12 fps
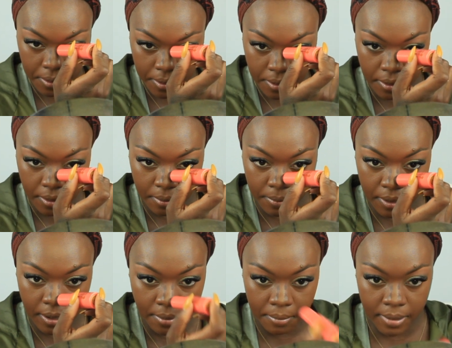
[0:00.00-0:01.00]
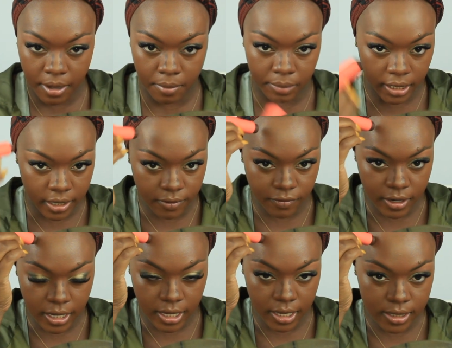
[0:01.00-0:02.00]
Now look at me. Now I'm going to be here blending for
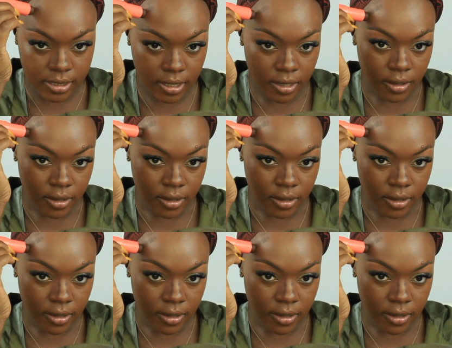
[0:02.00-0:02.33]
days.